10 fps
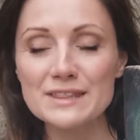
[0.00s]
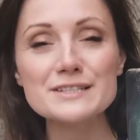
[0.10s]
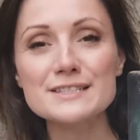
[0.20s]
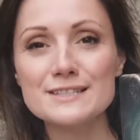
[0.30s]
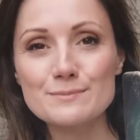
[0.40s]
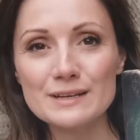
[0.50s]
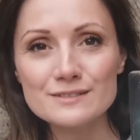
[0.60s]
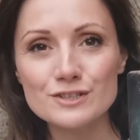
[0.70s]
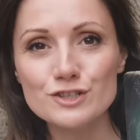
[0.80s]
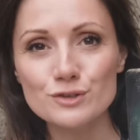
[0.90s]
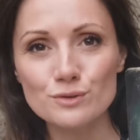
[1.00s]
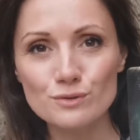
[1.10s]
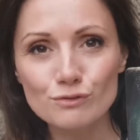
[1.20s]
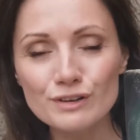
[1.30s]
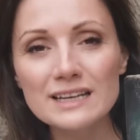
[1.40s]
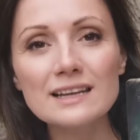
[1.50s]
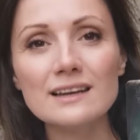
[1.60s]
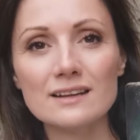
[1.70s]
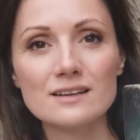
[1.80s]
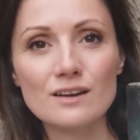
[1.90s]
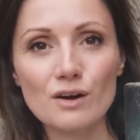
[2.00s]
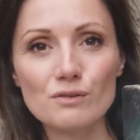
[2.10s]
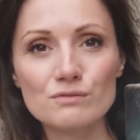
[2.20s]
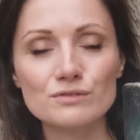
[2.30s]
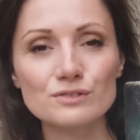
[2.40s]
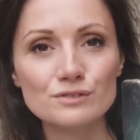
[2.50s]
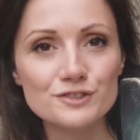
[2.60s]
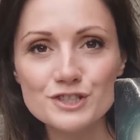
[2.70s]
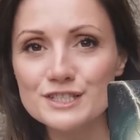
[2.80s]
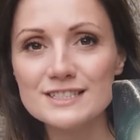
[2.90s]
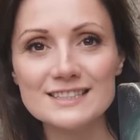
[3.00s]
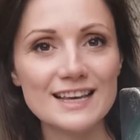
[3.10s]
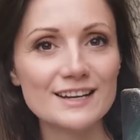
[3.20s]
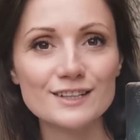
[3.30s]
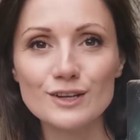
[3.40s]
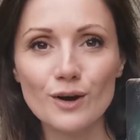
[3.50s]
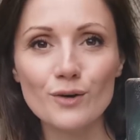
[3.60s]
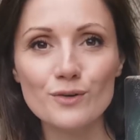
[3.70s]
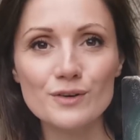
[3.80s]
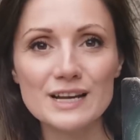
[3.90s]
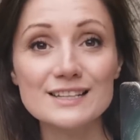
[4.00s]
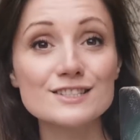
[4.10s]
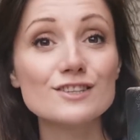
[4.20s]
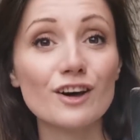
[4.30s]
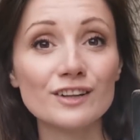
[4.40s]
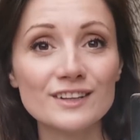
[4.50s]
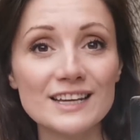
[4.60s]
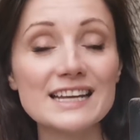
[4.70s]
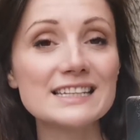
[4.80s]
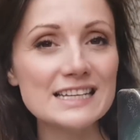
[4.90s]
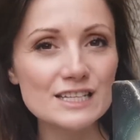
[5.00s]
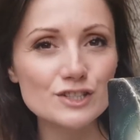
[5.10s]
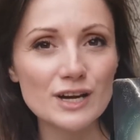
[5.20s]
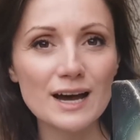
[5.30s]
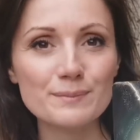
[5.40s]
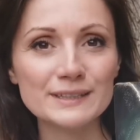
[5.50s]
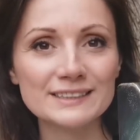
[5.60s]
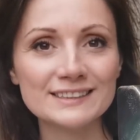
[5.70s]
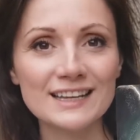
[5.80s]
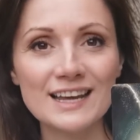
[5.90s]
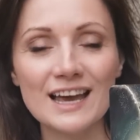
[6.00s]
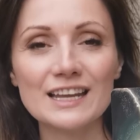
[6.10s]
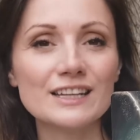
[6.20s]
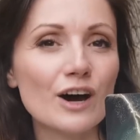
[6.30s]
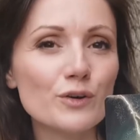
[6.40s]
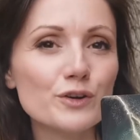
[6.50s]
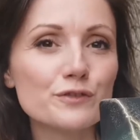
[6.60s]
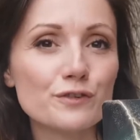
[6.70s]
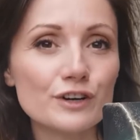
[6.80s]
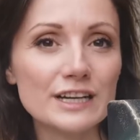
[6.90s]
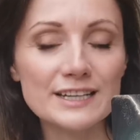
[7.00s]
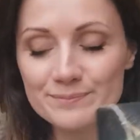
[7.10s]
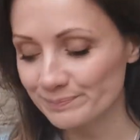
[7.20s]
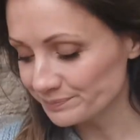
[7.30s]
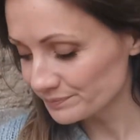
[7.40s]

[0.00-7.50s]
this is the message to really let it go, to just let it go. It's done, it needed to happen, and now you're free.